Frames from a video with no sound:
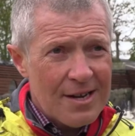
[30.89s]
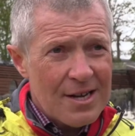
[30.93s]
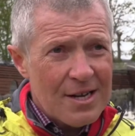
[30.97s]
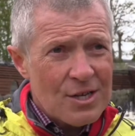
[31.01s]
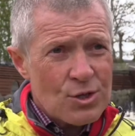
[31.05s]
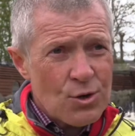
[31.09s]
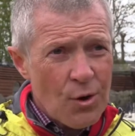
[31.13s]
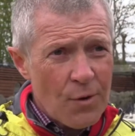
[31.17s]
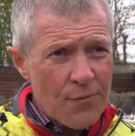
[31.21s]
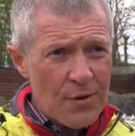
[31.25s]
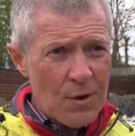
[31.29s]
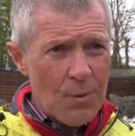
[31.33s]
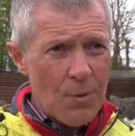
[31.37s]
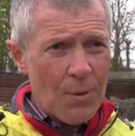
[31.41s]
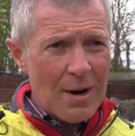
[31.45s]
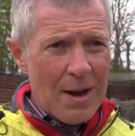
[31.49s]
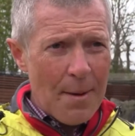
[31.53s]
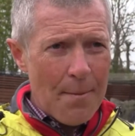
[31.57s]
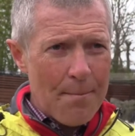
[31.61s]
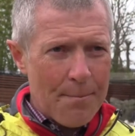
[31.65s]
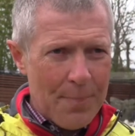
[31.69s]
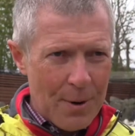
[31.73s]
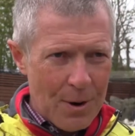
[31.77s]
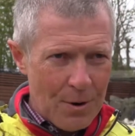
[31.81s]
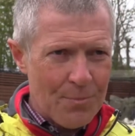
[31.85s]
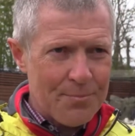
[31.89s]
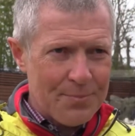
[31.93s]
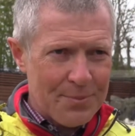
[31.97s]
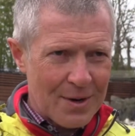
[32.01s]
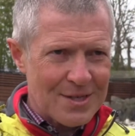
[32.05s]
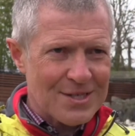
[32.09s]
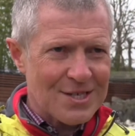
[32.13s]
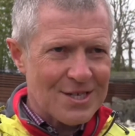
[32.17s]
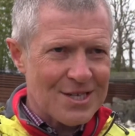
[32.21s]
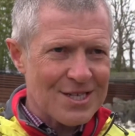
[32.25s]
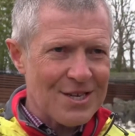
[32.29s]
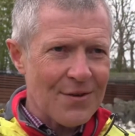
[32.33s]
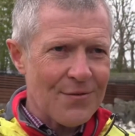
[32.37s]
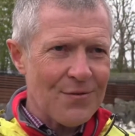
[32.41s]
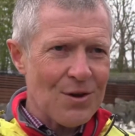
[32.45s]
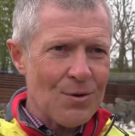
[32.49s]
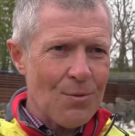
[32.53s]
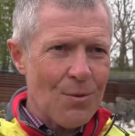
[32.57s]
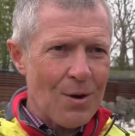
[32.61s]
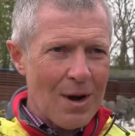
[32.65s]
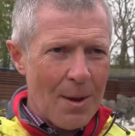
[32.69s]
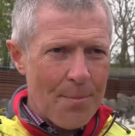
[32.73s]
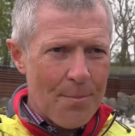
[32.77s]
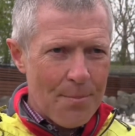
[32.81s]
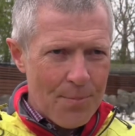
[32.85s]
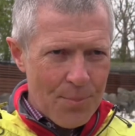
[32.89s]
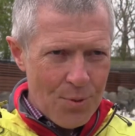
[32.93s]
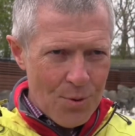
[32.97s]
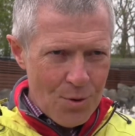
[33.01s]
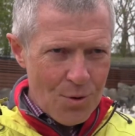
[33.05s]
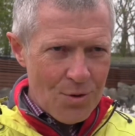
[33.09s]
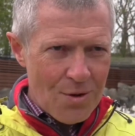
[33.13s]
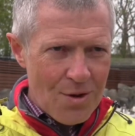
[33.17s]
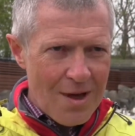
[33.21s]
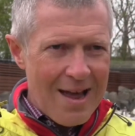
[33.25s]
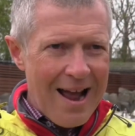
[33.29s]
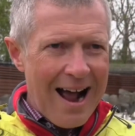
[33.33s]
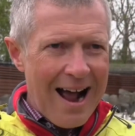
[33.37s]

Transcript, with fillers: So if you want to build bridges, if you want to put